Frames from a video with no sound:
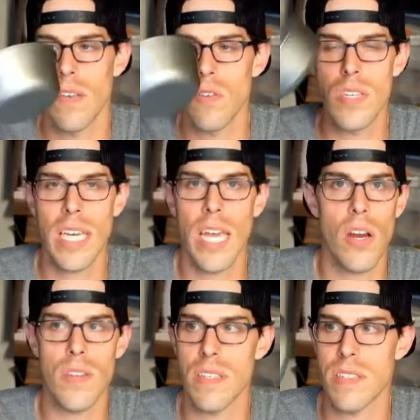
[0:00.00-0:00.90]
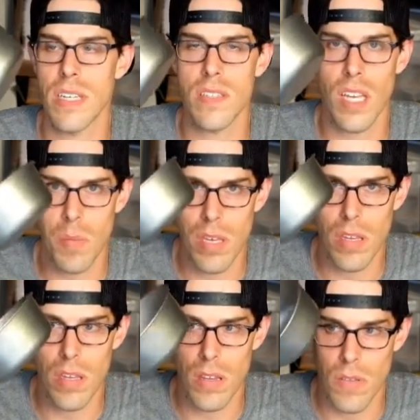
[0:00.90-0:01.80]
You take care of this, it's going to be
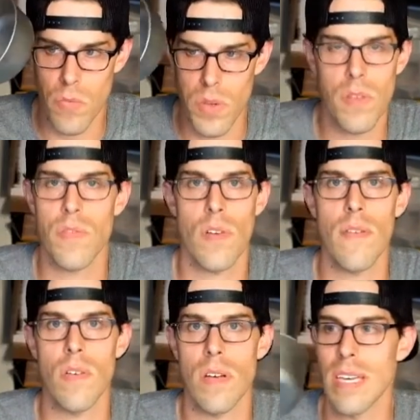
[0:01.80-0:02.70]
with you forever.